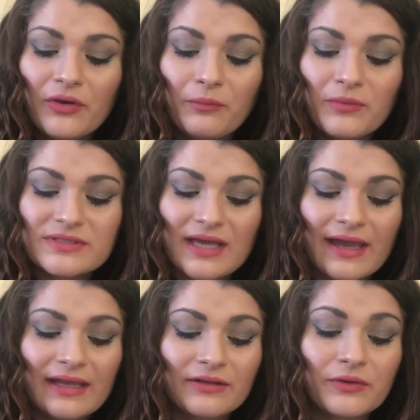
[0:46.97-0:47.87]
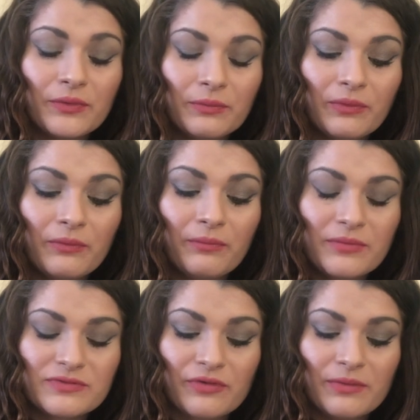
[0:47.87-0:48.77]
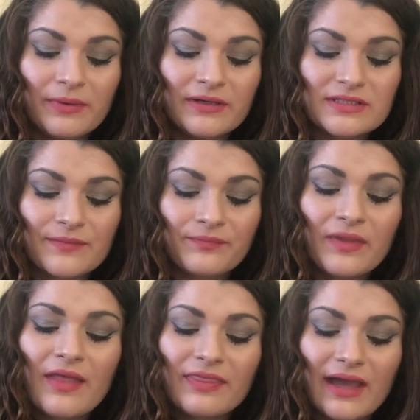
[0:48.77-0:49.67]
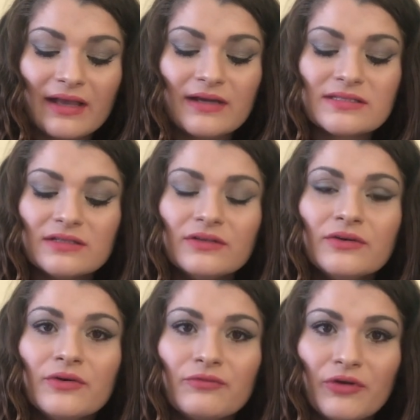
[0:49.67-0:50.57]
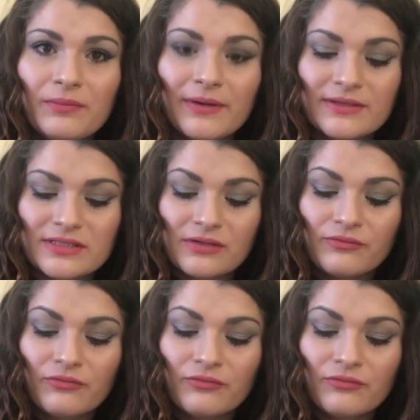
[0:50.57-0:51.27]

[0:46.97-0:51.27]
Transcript: was that in Cornwall was Rupert. Their cousin, Rupert.